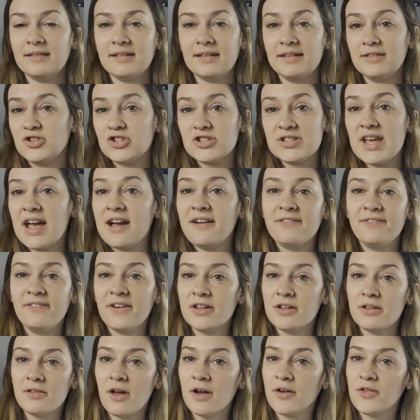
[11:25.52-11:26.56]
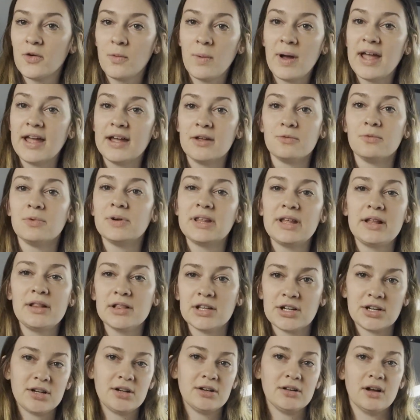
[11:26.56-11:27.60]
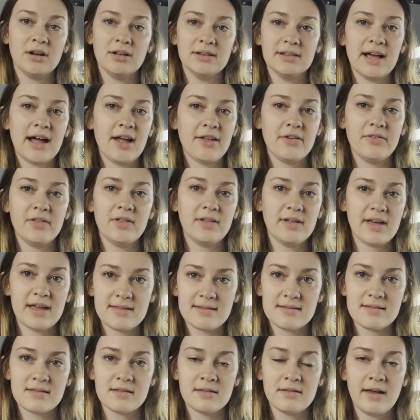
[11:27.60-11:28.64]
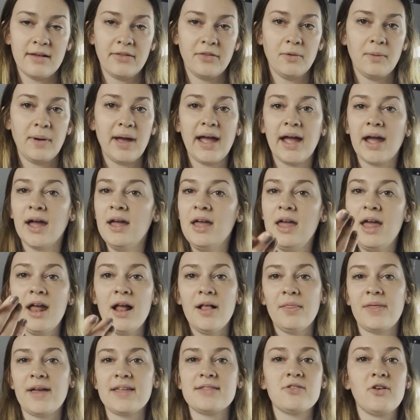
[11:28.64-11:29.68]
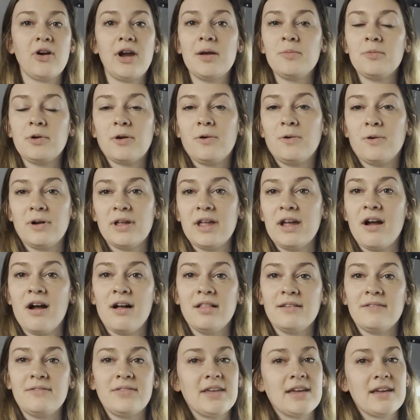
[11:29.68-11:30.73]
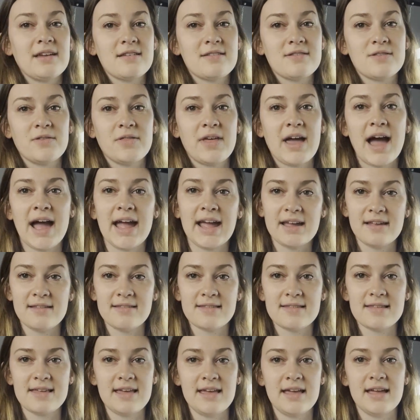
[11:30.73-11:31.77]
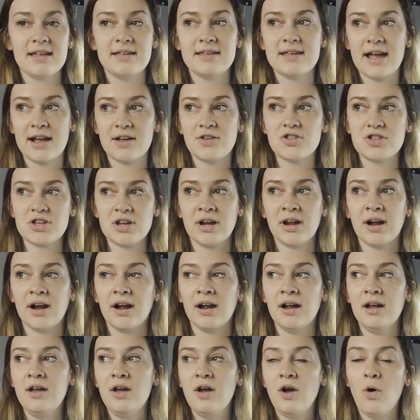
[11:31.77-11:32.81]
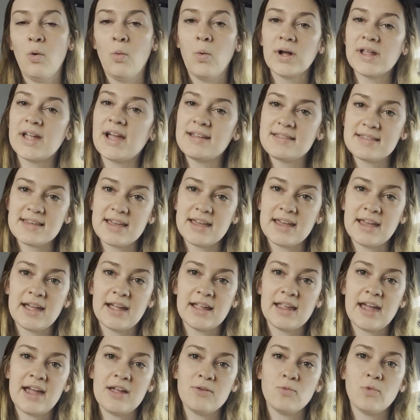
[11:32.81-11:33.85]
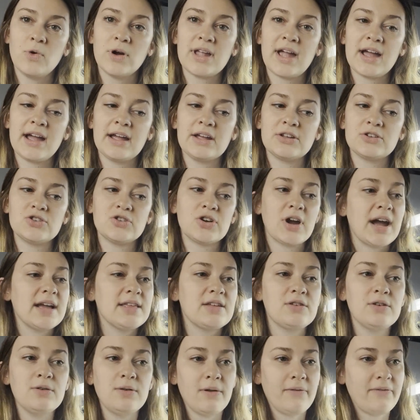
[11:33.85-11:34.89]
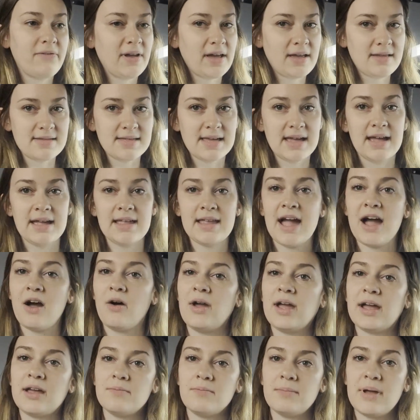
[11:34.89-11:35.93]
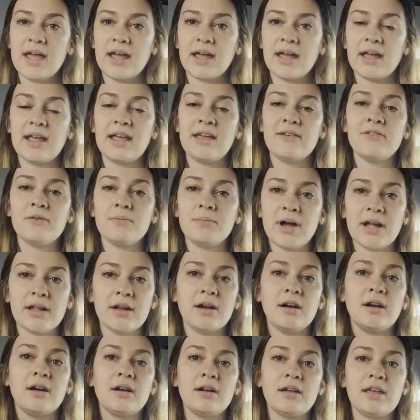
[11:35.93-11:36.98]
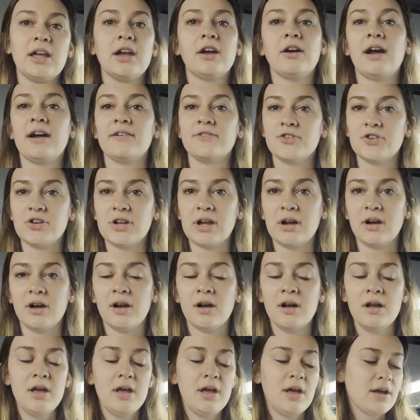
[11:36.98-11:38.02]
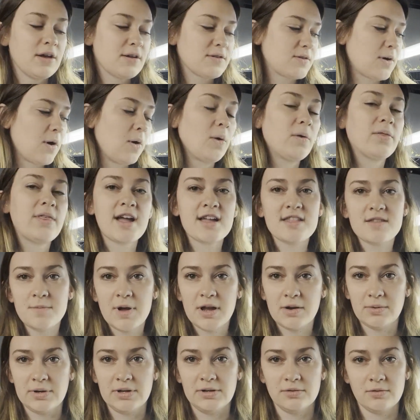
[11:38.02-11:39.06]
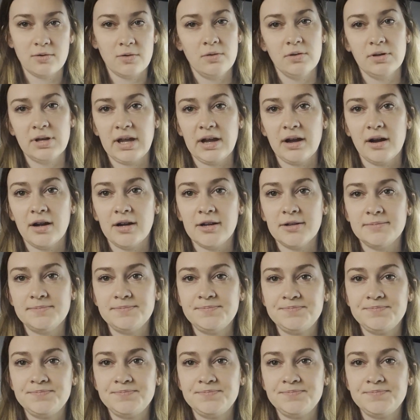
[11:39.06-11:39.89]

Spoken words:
just have fun along the way and really learn a lot of the lessons along the way. That's why I'm recording all of this, so that I can see next year what I did and what I tried to do to fix it and how I can make it even better year after year. So that's my real goal here.